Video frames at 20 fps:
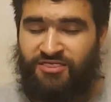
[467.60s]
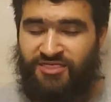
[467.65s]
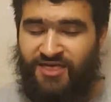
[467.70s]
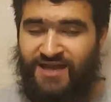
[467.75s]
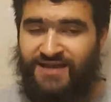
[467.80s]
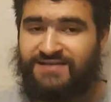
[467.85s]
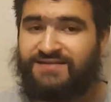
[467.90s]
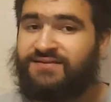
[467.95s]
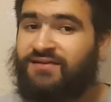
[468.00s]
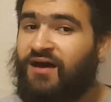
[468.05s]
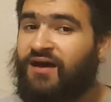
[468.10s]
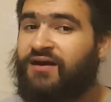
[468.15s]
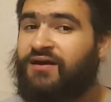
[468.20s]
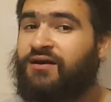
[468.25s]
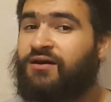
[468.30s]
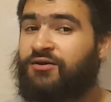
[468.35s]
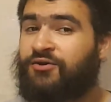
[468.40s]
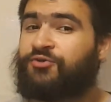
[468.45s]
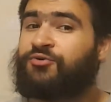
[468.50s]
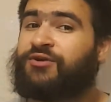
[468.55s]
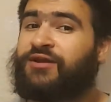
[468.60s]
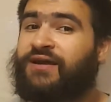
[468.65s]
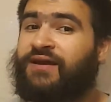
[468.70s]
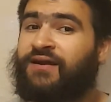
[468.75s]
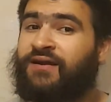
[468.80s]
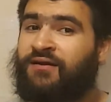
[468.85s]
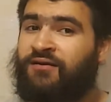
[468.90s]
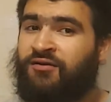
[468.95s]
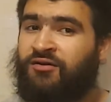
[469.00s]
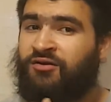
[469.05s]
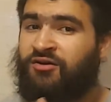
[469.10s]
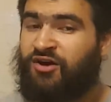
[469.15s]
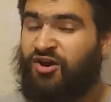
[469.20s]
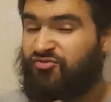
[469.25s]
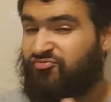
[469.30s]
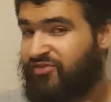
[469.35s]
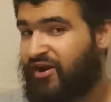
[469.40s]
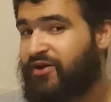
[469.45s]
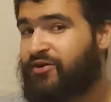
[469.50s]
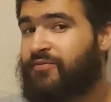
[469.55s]
They start colluding
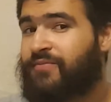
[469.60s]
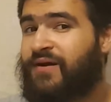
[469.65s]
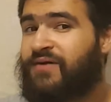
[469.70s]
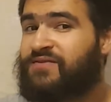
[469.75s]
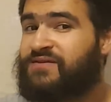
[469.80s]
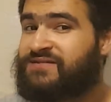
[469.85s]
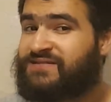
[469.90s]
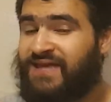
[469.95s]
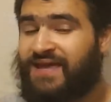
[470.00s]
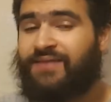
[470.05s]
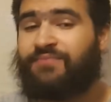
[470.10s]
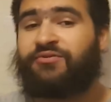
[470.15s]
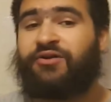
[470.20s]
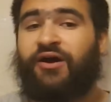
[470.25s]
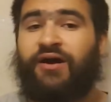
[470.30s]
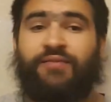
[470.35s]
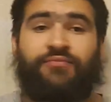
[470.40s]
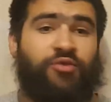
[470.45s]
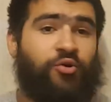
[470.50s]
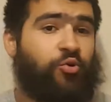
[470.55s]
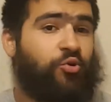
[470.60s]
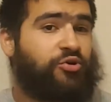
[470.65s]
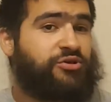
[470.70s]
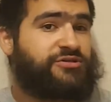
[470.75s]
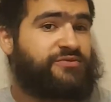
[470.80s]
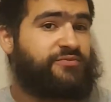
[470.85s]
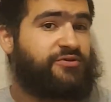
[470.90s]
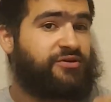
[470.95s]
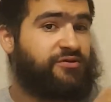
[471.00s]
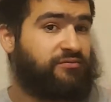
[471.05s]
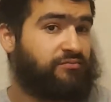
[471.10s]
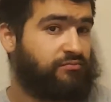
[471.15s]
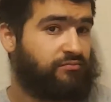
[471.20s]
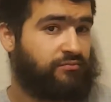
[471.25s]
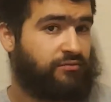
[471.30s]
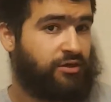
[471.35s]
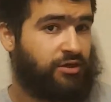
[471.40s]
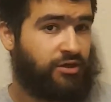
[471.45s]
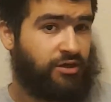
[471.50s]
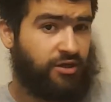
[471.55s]
around about the same time the horsemen
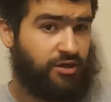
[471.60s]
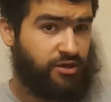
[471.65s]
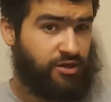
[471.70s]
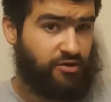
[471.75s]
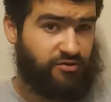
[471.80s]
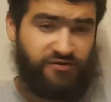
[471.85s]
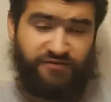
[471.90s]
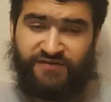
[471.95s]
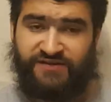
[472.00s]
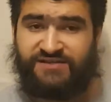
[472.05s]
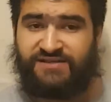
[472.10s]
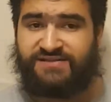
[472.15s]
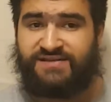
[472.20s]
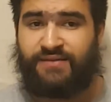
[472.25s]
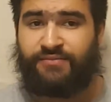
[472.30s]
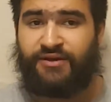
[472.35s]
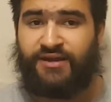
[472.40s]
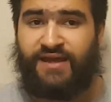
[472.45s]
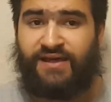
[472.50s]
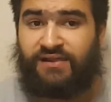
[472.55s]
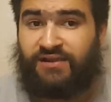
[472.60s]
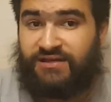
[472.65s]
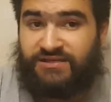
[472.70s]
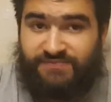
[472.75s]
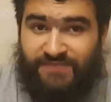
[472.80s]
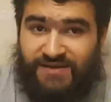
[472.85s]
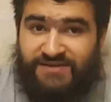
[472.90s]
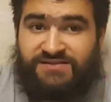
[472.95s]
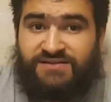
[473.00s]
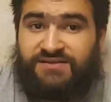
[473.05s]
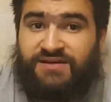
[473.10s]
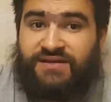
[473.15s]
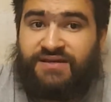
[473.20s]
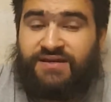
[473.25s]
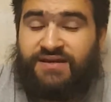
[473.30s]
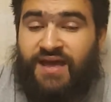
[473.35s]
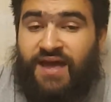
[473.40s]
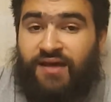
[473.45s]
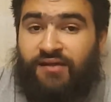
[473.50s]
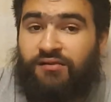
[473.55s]
go to visit Samael, as best as I
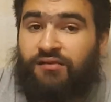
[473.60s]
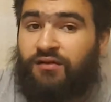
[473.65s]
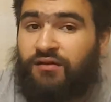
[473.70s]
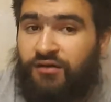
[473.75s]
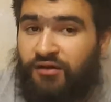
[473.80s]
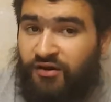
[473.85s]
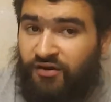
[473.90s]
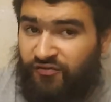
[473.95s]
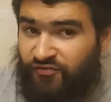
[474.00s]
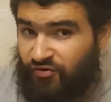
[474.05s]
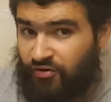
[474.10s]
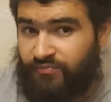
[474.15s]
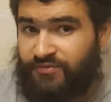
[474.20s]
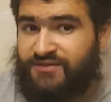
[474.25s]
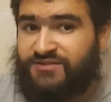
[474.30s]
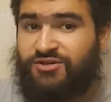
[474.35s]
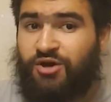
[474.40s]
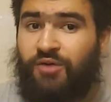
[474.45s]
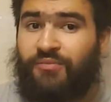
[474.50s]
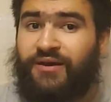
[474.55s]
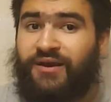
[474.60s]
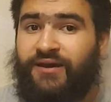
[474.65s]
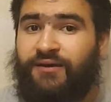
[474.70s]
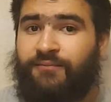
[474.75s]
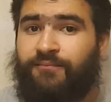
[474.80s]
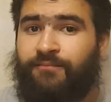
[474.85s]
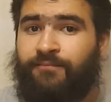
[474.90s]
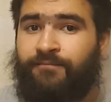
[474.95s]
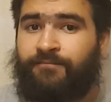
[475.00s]
can tell, from this comic.